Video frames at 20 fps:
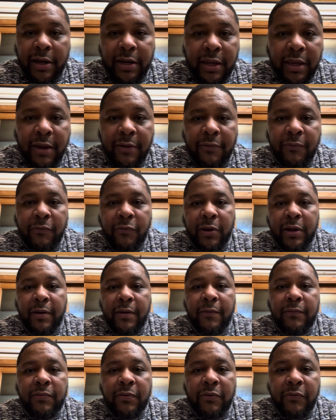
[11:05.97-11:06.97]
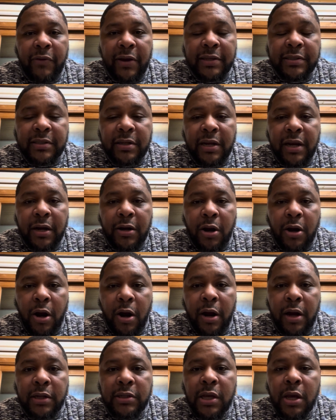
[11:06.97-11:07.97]
to get rid of the rest of their
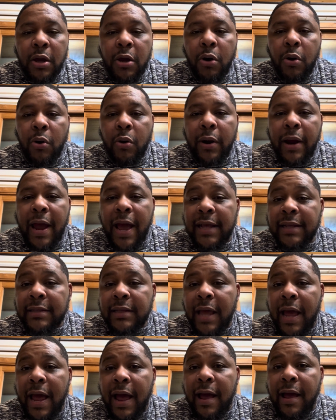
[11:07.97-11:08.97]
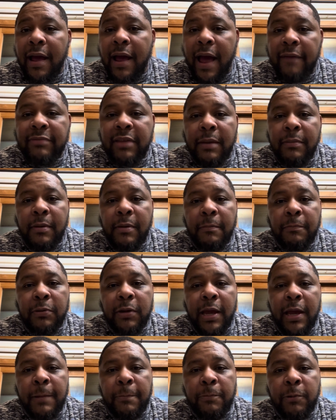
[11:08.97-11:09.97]
cards, or have they been
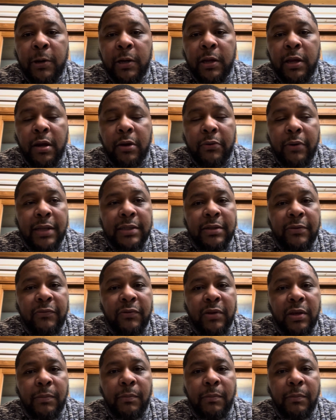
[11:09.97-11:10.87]
playing pretty aggressively?